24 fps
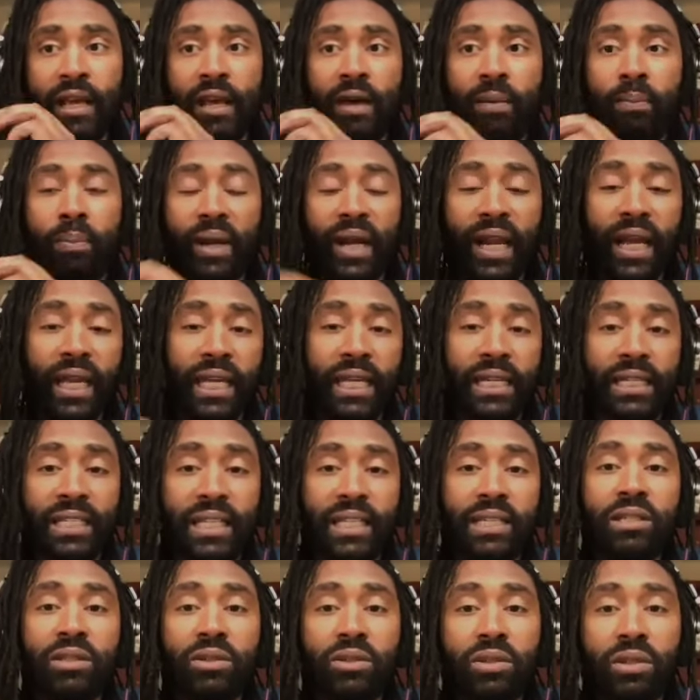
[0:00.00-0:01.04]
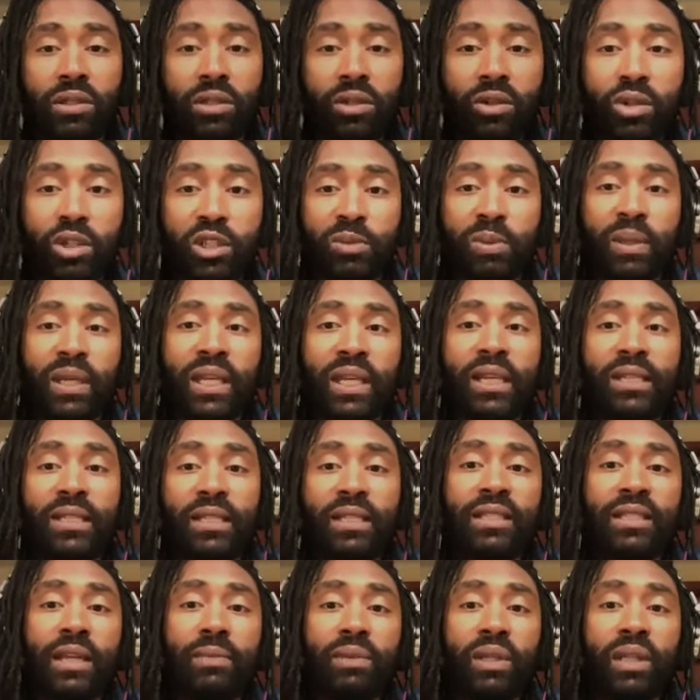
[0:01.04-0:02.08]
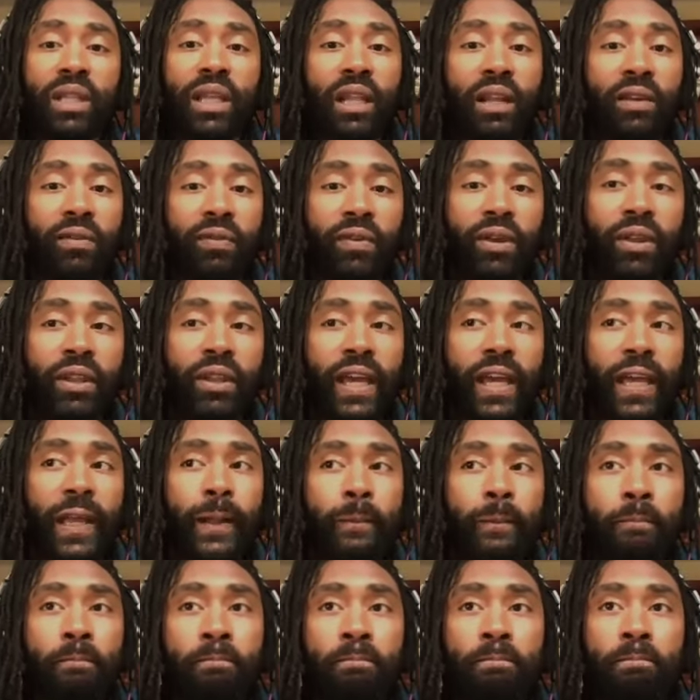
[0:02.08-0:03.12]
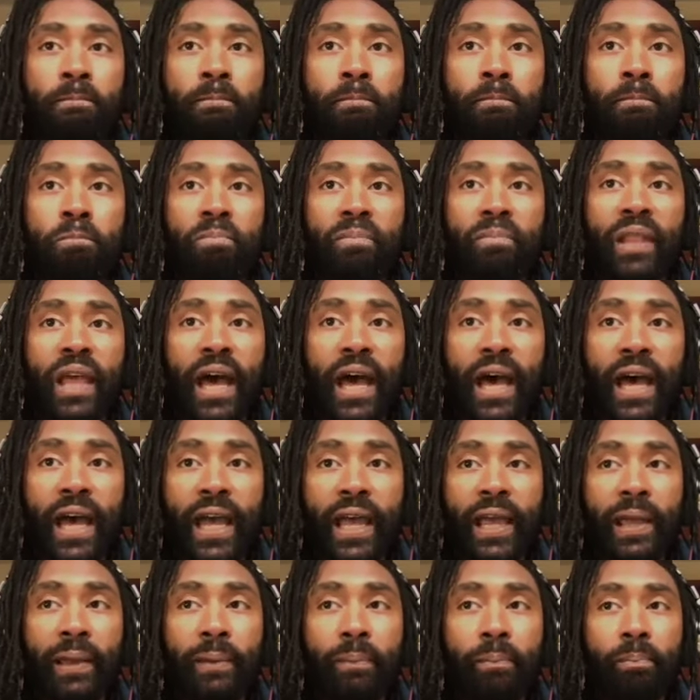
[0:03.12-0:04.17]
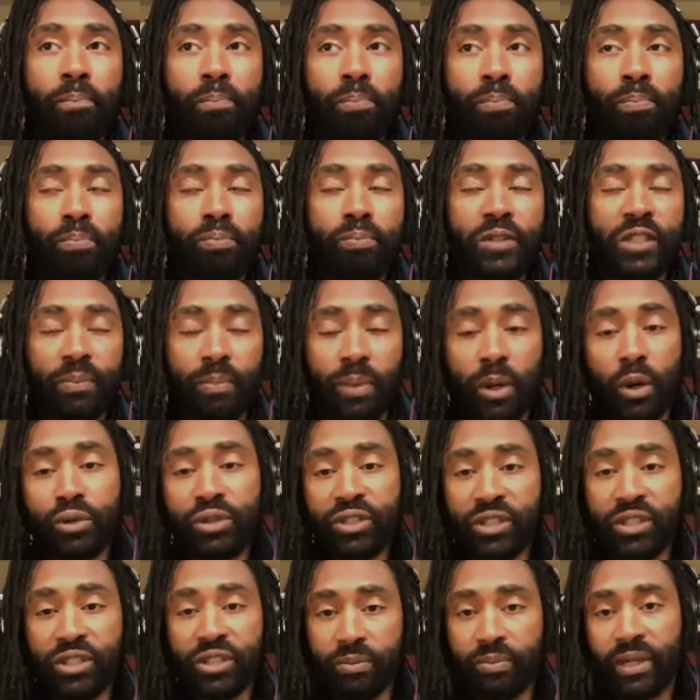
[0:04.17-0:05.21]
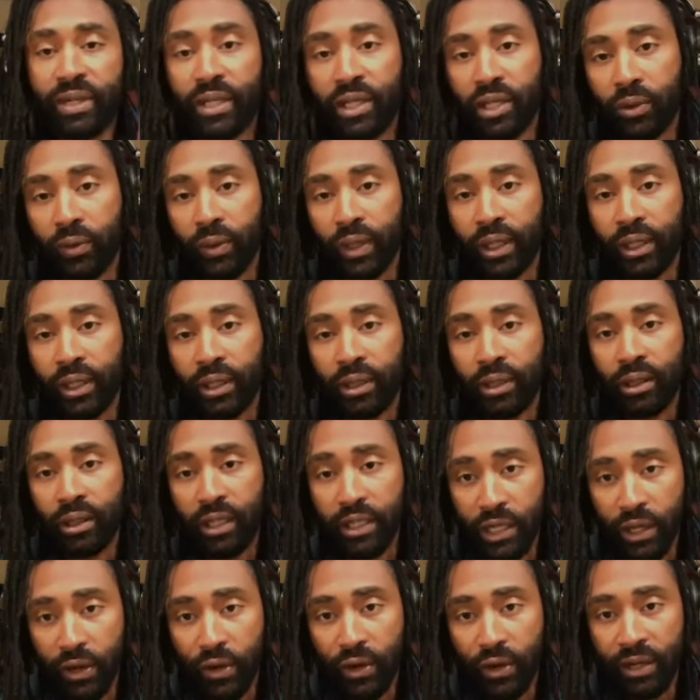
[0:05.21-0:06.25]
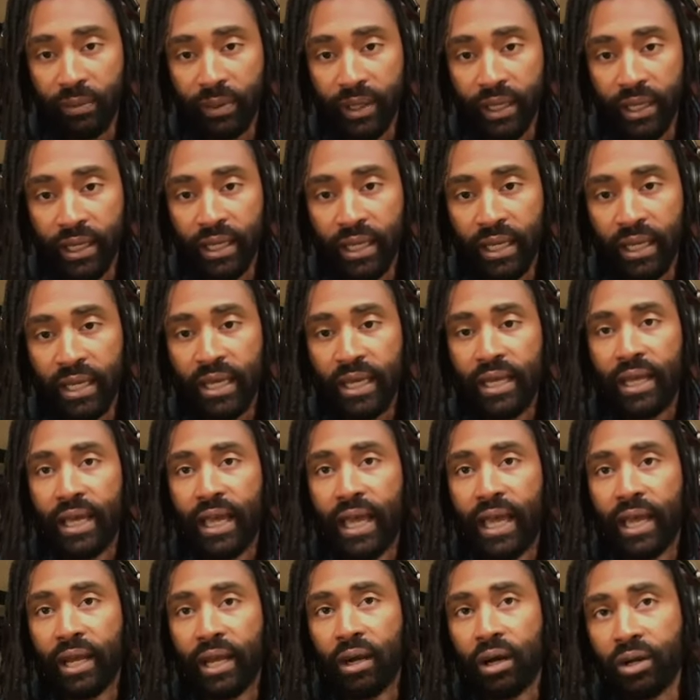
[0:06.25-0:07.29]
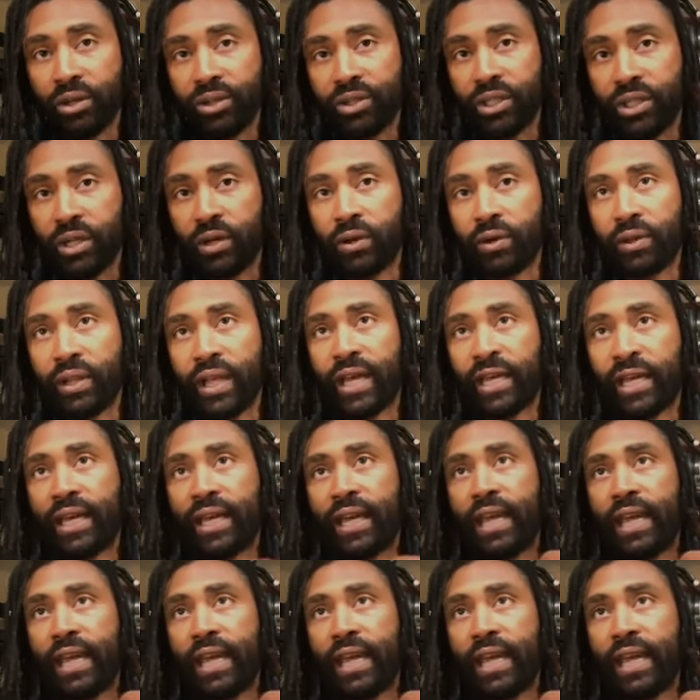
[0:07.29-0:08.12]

But I continue to do this because it's something that I feel like I'm supposed to be doing. You know what I mean? And also, like,